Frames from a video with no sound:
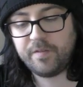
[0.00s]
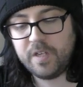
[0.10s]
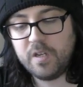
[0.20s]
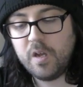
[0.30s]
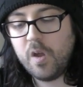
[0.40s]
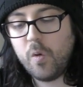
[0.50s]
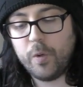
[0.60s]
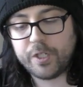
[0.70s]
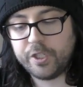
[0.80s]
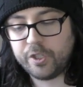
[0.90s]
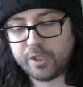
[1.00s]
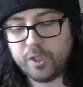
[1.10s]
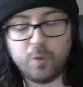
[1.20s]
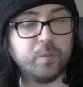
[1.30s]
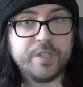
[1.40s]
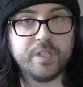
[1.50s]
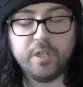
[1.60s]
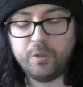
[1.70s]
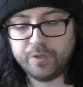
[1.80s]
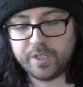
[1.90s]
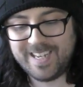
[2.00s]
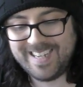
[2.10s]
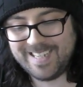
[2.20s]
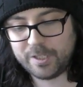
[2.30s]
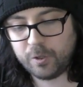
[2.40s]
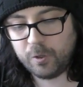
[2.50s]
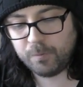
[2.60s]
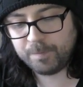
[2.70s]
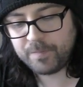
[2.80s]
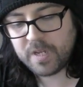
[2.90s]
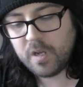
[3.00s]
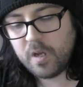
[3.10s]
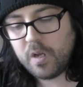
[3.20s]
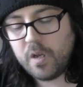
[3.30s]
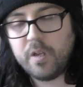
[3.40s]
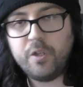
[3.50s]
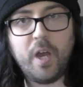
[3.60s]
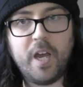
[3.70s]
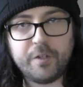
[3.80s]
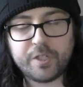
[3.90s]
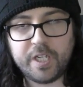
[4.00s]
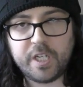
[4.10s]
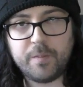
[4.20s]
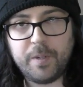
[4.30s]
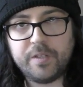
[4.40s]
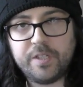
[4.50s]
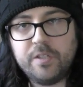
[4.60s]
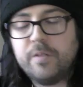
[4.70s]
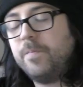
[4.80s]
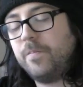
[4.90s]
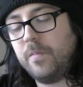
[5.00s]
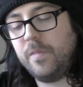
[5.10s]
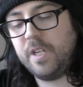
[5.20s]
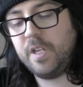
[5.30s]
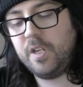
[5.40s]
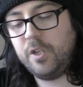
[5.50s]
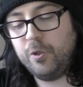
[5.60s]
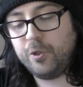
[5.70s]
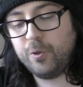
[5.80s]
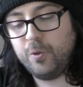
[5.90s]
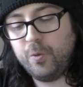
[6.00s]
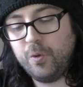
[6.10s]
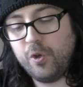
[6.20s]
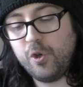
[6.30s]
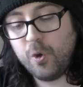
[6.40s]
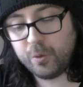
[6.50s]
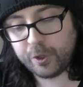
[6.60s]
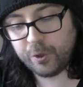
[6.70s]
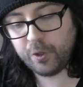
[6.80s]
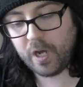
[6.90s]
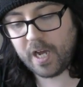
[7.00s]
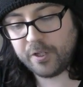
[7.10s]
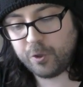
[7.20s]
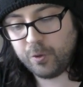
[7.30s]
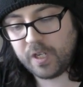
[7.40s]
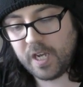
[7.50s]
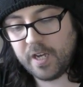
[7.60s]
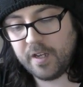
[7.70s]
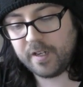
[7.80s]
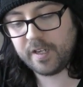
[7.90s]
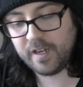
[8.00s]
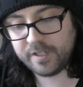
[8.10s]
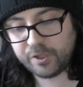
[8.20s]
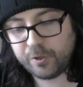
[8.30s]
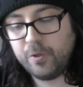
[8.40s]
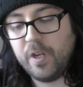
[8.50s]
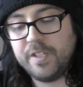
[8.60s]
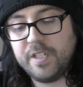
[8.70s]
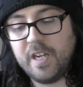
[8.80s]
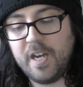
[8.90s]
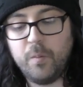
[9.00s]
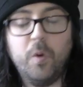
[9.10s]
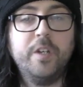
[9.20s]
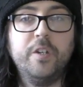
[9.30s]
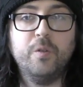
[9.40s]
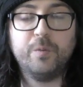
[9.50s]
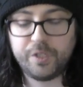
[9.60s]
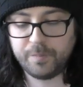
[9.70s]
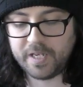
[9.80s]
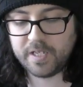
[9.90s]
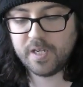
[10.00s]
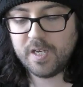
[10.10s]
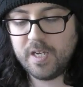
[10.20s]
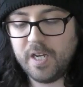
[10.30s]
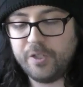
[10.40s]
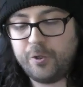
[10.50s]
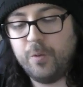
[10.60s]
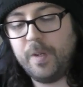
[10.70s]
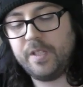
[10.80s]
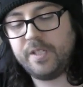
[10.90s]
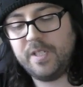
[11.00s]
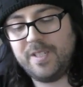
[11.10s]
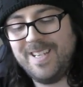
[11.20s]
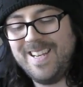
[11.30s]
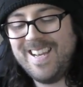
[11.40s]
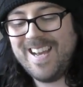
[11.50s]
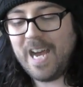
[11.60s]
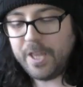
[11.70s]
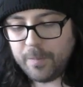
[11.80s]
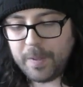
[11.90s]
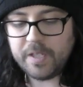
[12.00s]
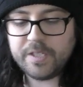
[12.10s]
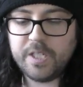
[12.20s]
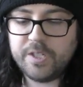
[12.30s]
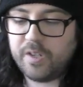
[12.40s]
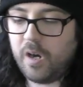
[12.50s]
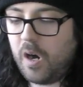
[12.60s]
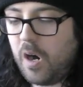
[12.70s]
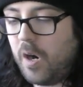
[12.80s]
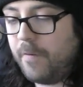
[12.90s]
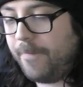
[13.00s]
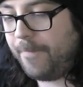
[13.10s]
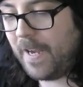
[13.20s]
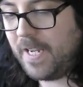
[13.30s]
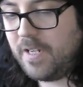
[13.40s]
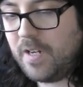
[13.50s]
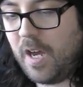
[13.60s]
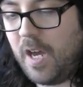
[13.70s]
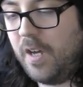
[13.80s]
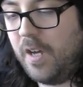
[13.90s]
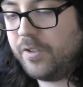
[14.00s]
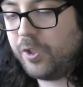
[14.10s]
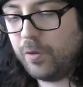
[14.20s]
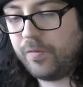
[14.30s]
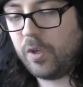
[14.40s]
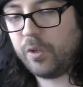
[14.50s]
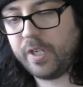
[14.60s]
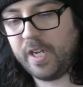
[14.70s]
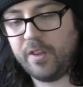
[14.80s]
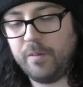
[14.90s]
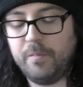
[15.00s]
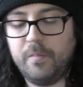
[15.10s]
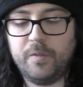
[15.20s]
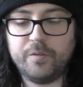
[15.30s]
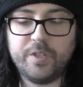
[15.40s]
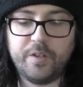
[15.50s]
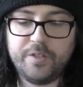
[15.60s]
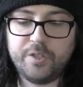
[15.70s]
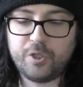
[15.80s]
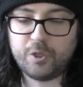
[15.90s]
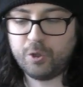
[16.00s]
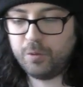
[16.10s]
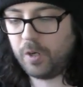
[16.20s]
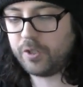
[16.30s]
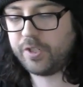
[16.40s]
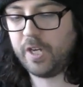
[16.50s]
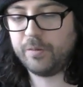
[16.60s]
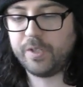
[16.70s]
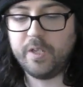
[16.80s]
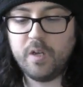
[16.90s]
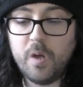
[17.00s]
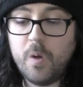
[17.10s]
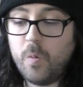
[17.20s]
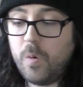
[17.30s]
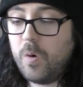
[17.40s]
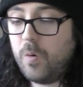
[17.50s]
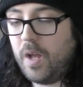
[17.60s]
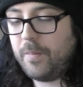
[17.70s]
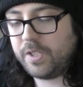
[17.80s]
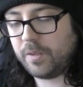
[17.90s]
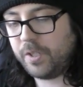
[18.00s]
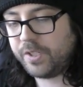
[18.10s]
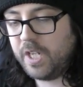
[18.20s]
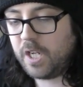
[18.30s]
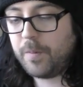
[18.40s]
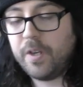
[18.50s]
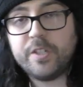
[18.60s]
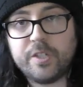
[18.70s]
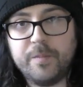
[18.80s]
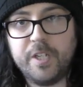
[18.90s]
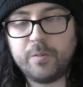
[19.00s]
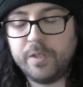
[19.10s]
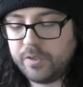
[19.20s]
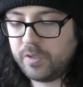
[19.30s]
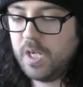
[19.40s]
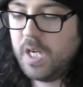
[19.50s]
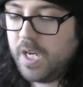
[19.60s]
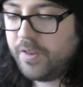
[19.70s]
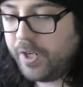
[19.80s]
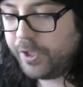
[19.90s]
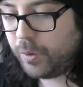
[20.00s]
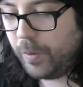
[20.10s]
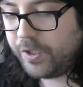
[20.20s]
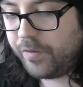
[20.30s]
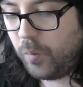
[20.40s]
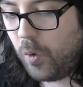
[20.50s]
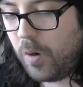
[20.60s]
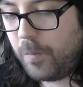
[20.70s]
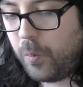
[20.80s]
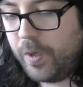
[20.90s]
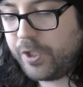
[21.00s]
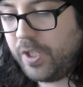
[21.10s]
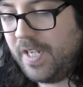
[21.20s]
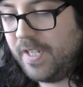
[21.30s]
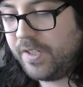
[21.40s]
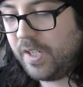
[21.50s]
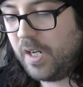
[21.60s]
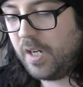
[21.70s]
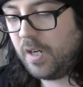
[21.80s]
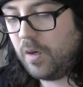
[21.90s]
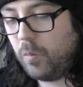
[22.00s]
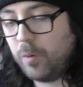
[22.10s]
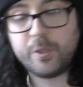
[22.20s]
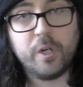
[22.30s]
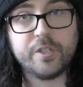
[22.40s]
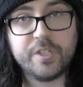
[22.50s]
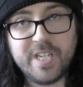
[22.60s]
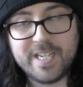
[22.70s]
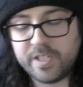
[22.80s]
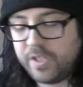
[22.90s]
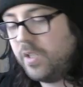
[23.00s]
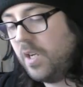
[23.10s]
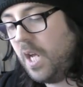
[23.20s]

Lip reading: Feat, which I just don't see using at all. You have your psychic abilities. You do know 2, and you can cast 2 and deny 1. You know Smite and 2 abilities. And the abilities are fine. So far looking at them, there's nothing too much that I was like, whoa, that makes a must take. But there is some nice ones. There is the Winds of Warp, which is a Warp Charge 6.